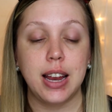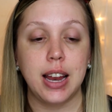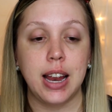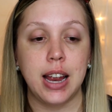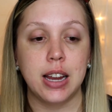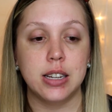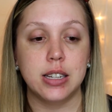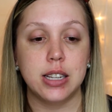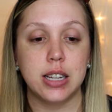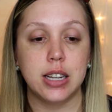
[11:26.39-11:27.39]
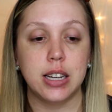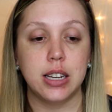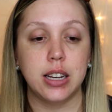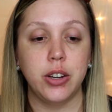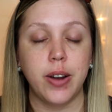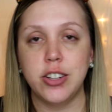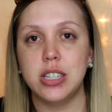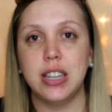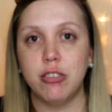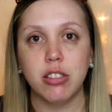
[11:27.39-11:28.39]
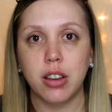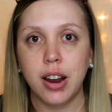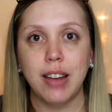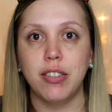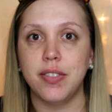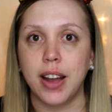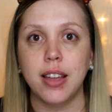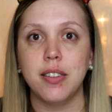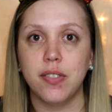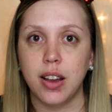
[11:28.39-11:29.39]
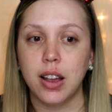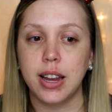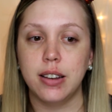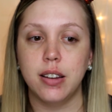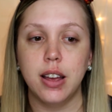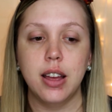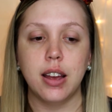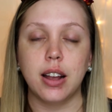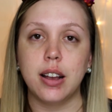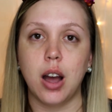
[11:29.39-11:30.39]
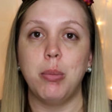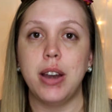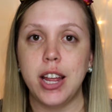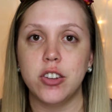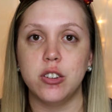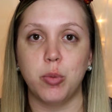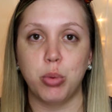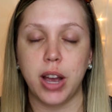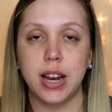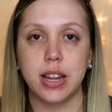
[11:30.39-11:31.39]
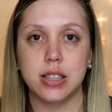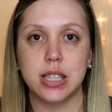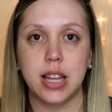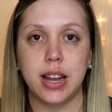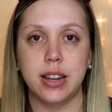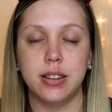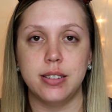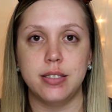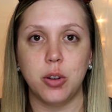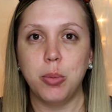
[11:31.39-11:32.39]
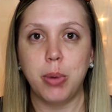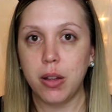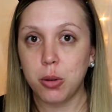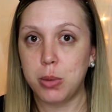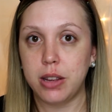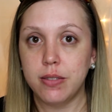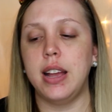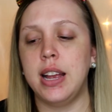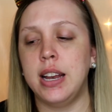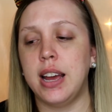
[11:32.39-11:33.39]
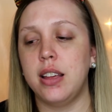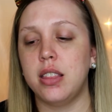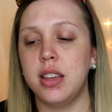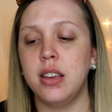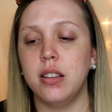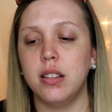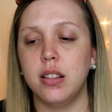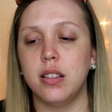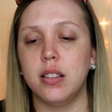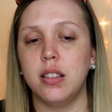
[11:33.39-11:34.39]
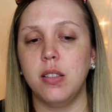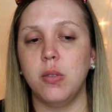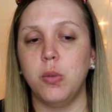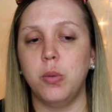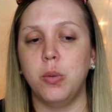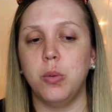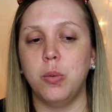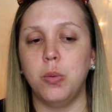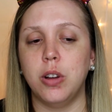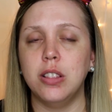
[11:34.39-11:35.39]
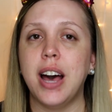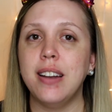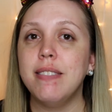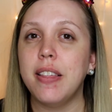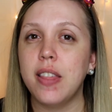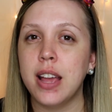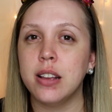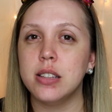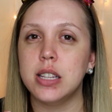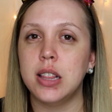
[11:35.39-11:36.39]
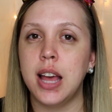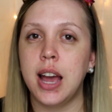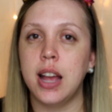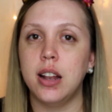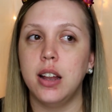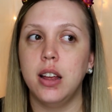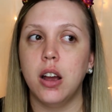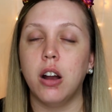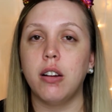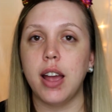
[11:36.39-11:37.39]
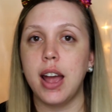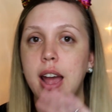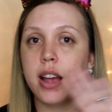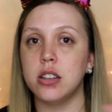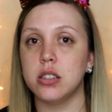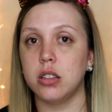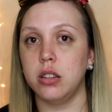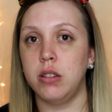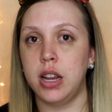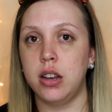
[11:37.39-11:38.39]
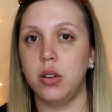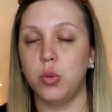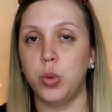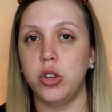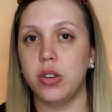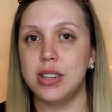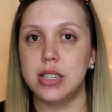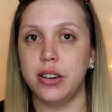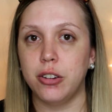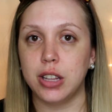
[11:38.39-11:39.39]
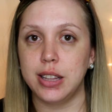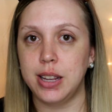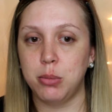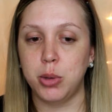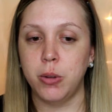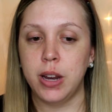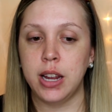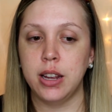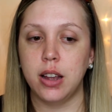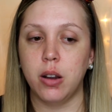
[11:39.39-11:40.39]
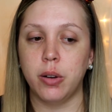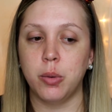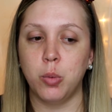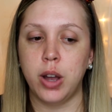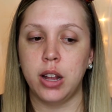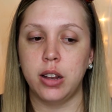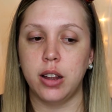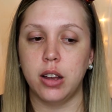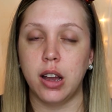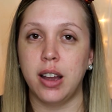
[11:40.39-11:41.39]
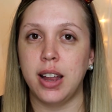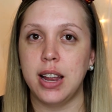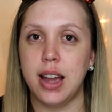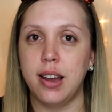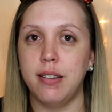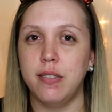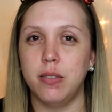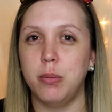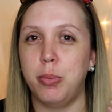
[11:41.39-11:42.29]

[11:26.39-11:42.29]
And you know, I just never thought I would finally find a combination of products that don't bother me. And I think a lot of the things that are excluded when you consider clean beauty are what I have